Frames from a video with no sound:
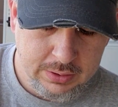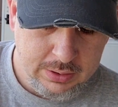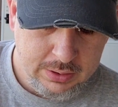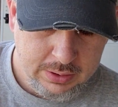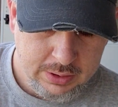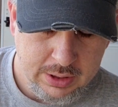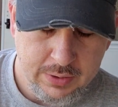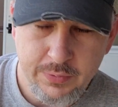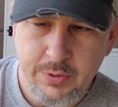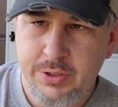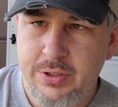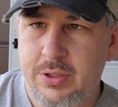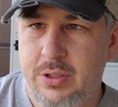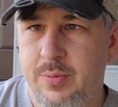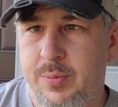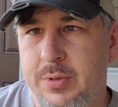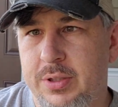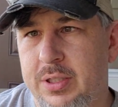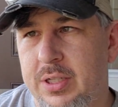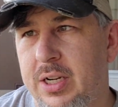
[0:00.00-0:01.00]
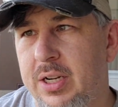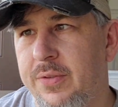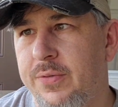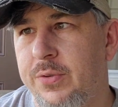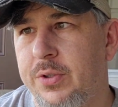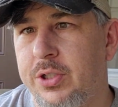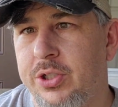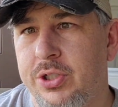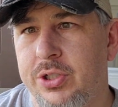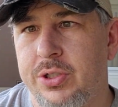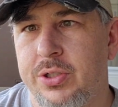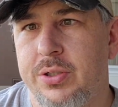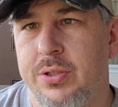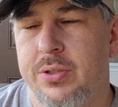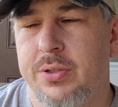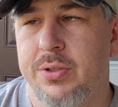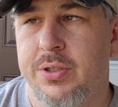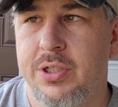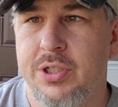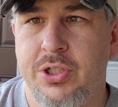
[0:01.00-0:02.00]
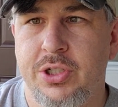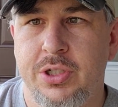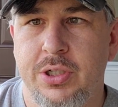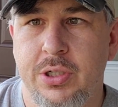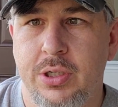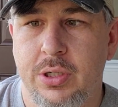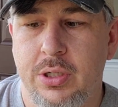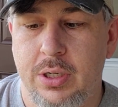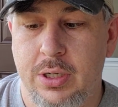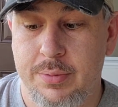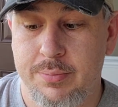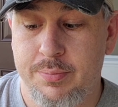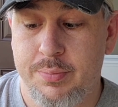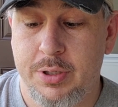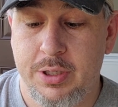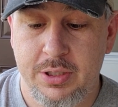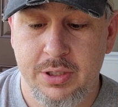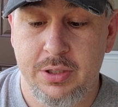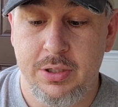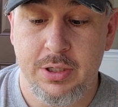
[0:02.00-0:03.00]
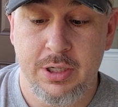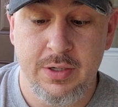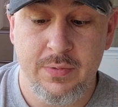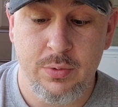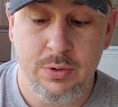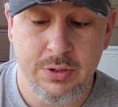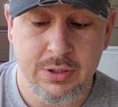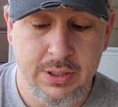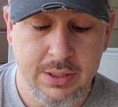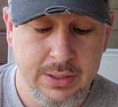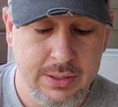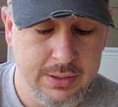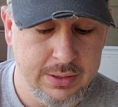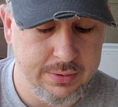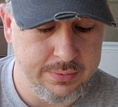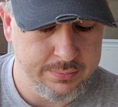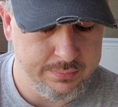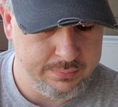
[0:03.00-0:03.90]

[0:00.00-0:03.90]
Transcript: Every tournament that I fish this year, I'm probably going to have one tied on